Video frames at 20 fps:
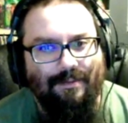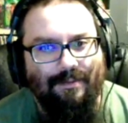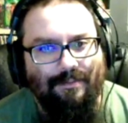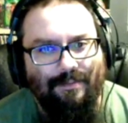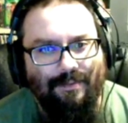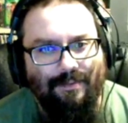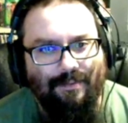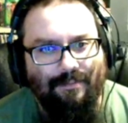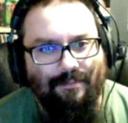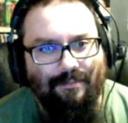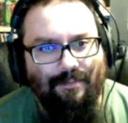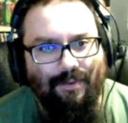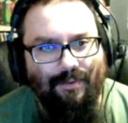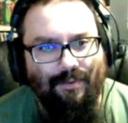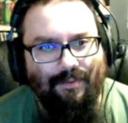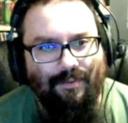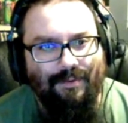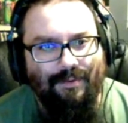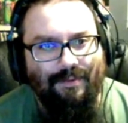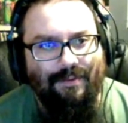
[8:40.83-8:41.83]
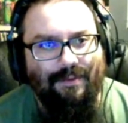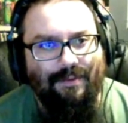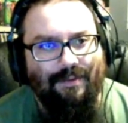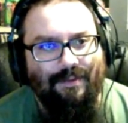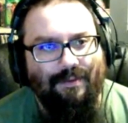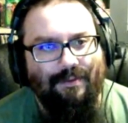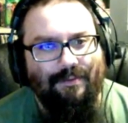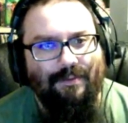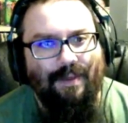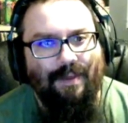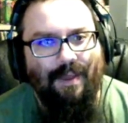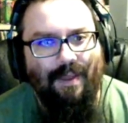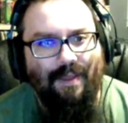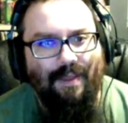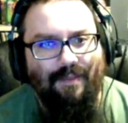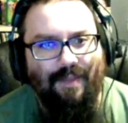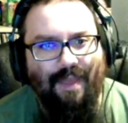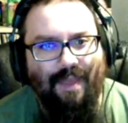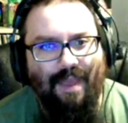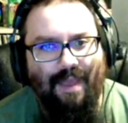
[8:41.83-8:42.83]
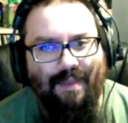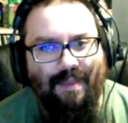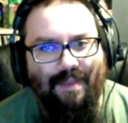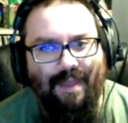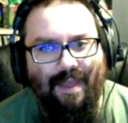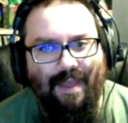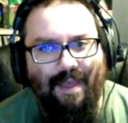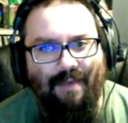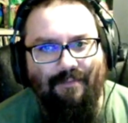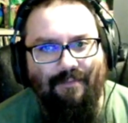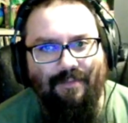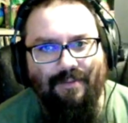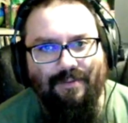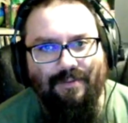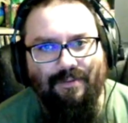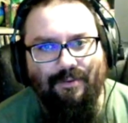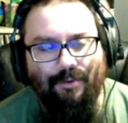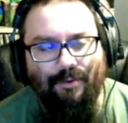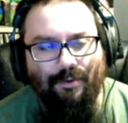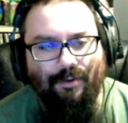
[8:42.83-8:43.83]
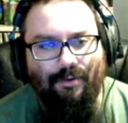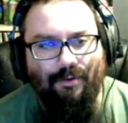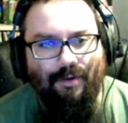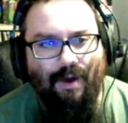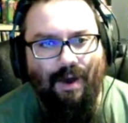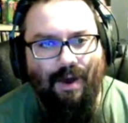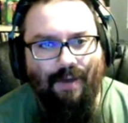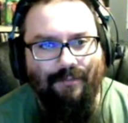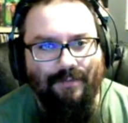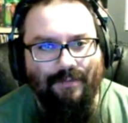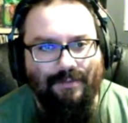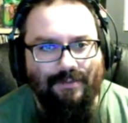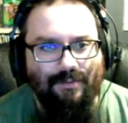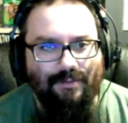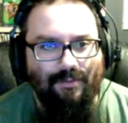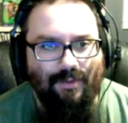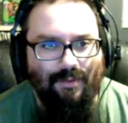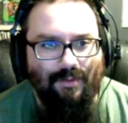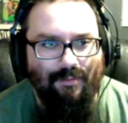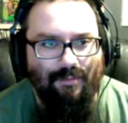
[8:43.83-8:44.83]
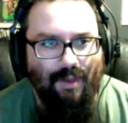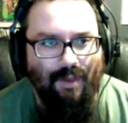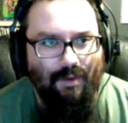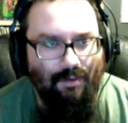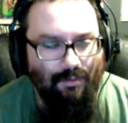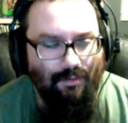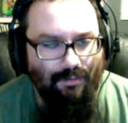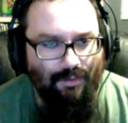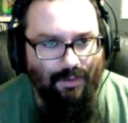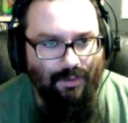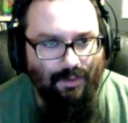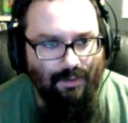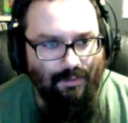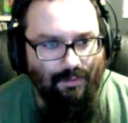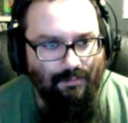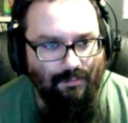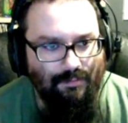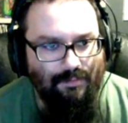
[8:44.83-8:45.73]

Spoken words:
But, and they had to have this girl officer with them at all times.